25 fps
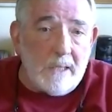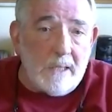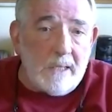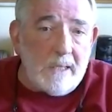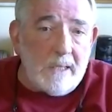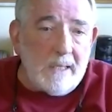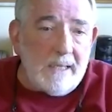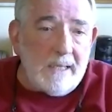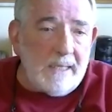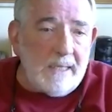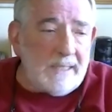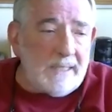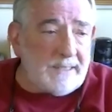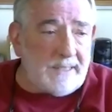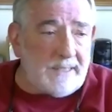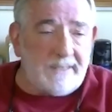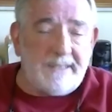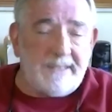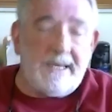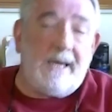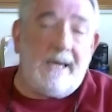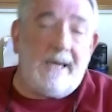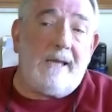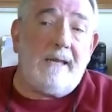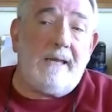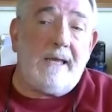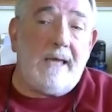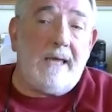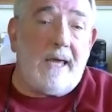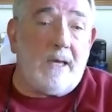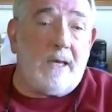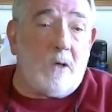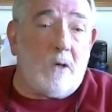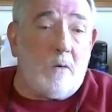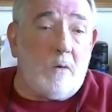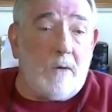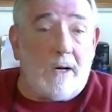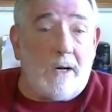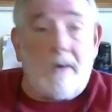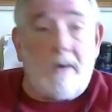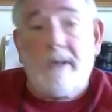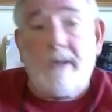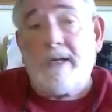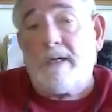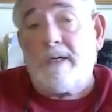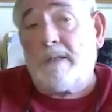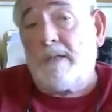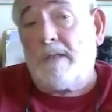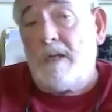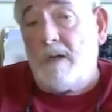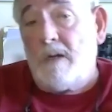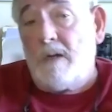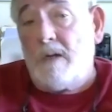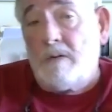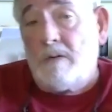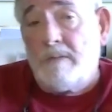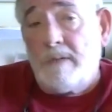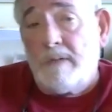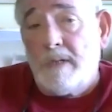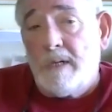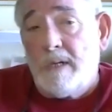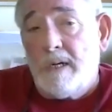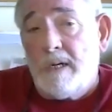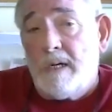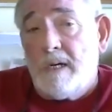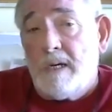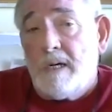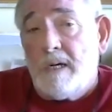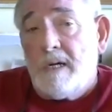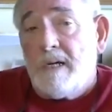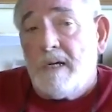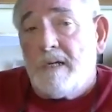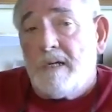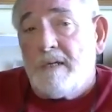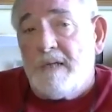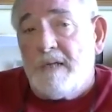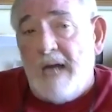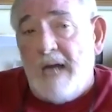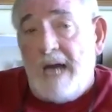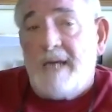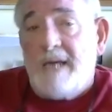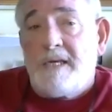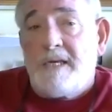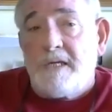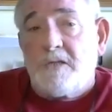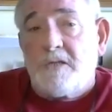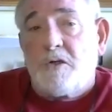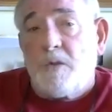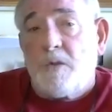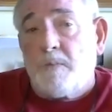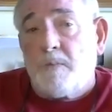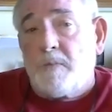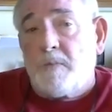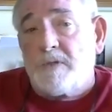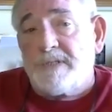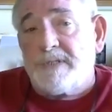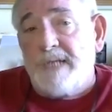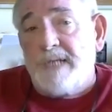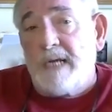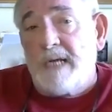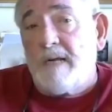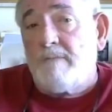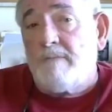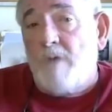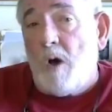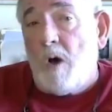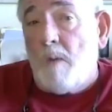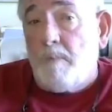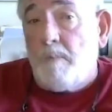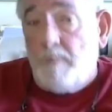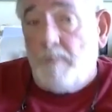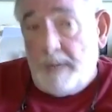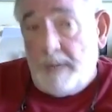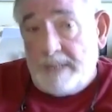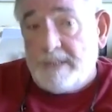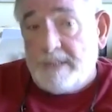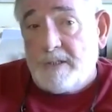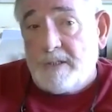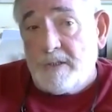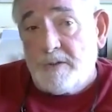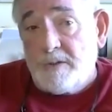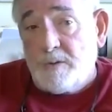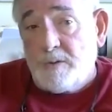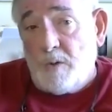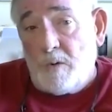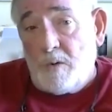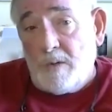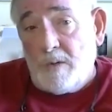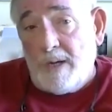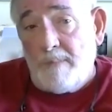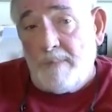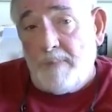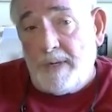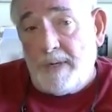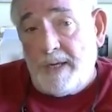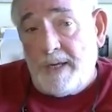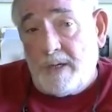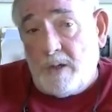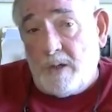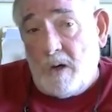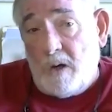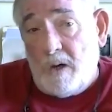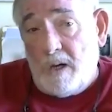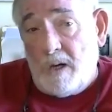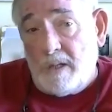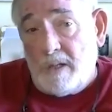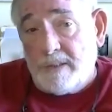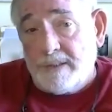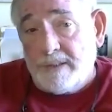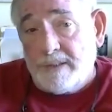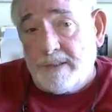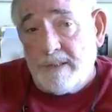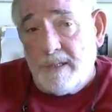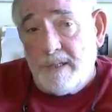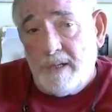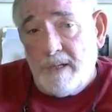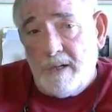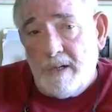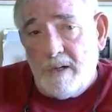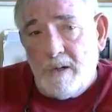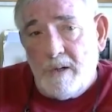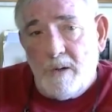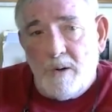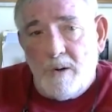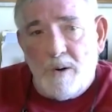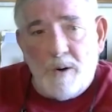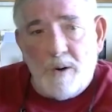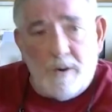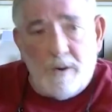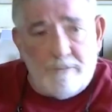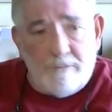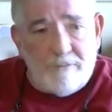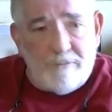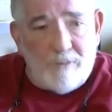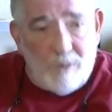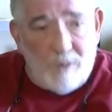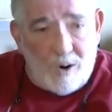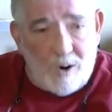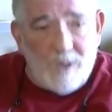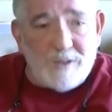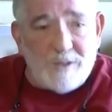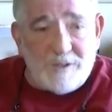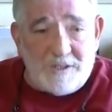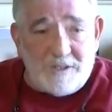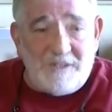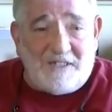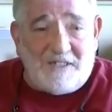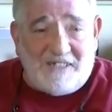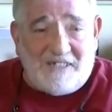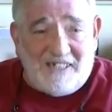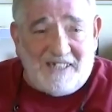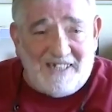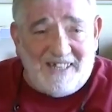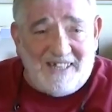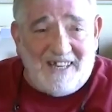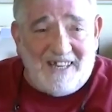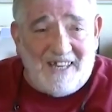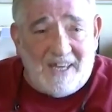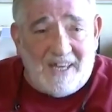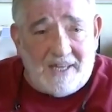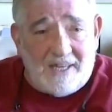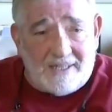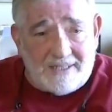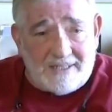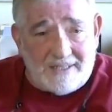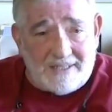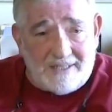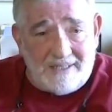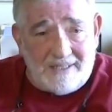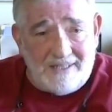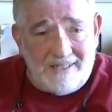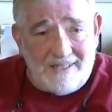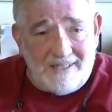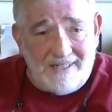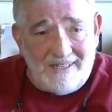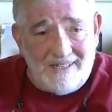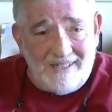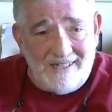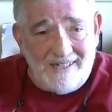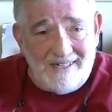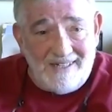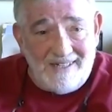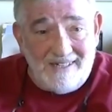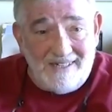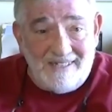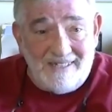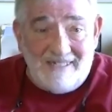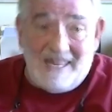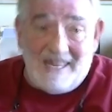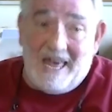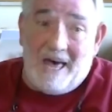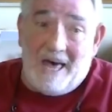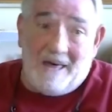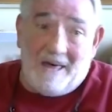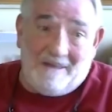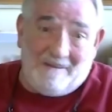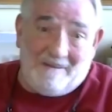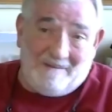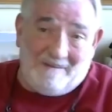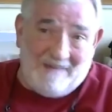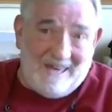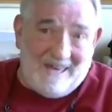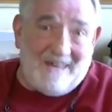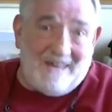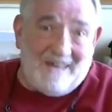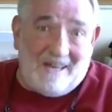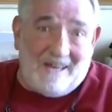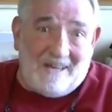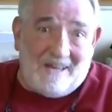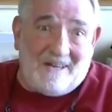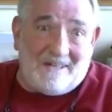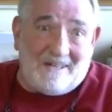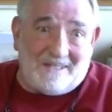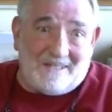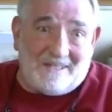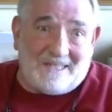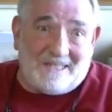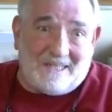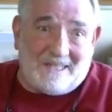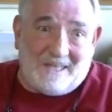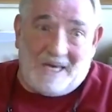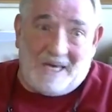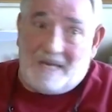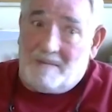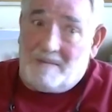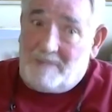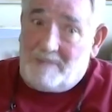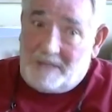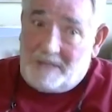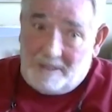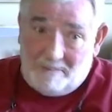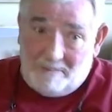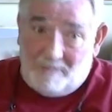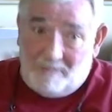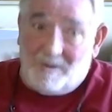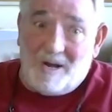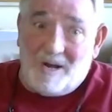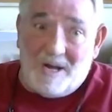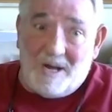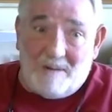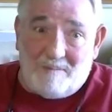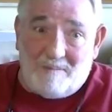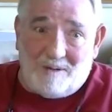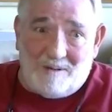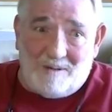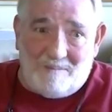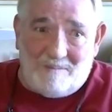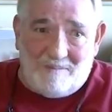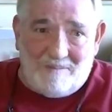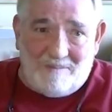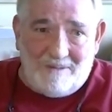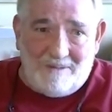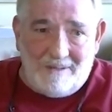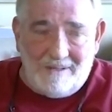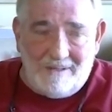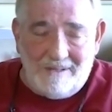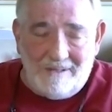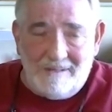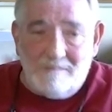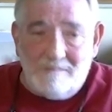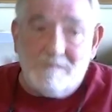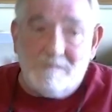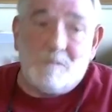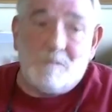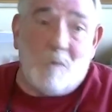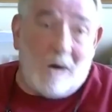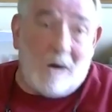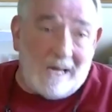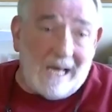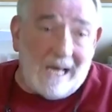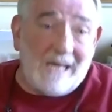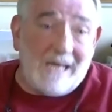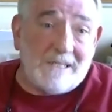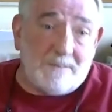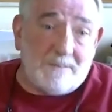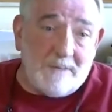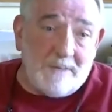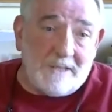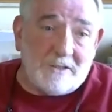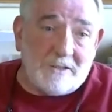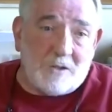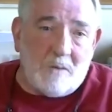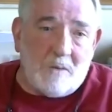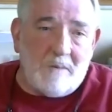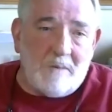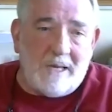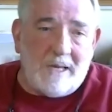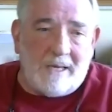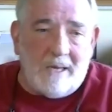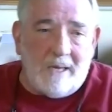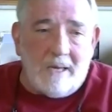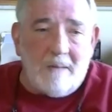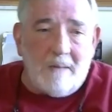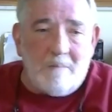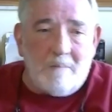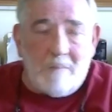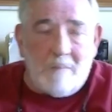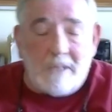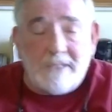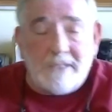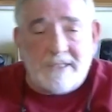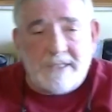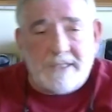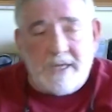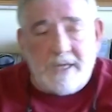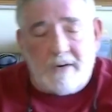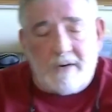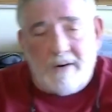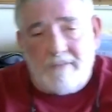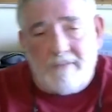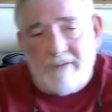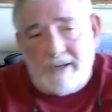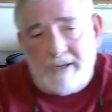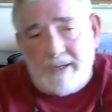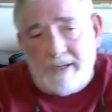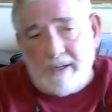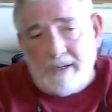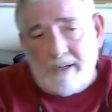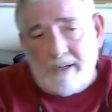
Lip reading: In the San Diego area alone, 92% of all pest control company calls are for Argentine ants. Now, that ant's got to be a problem. Why I spend so many months there every year.